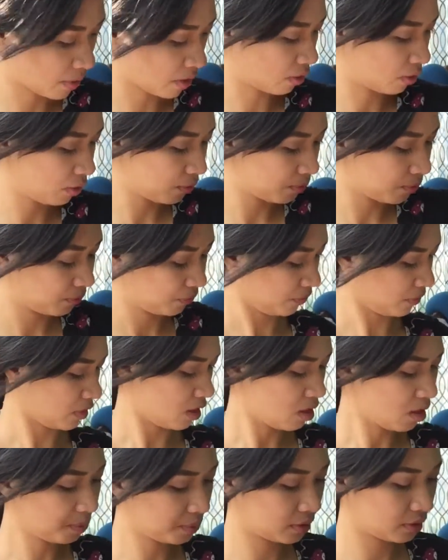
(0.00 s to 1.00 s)
up ako.
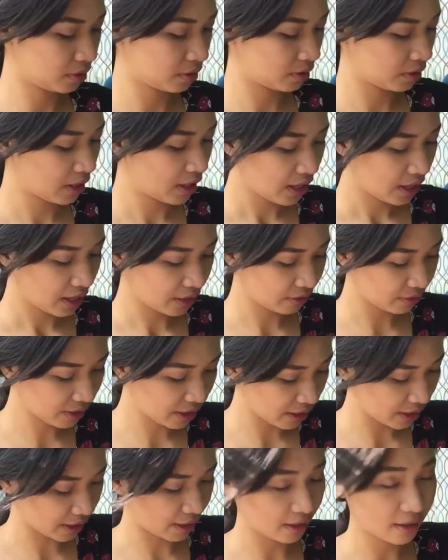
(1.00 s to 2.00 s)
Oops! And
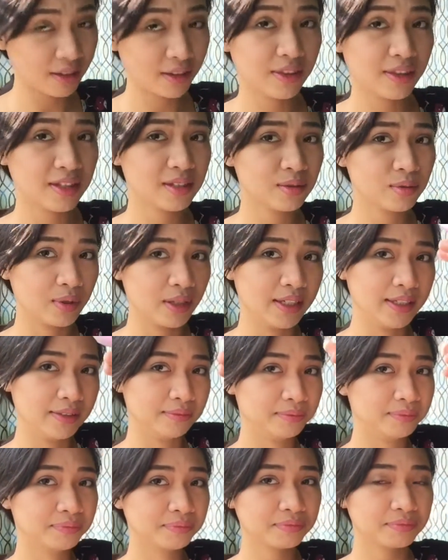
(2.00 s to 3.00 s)
then, this one.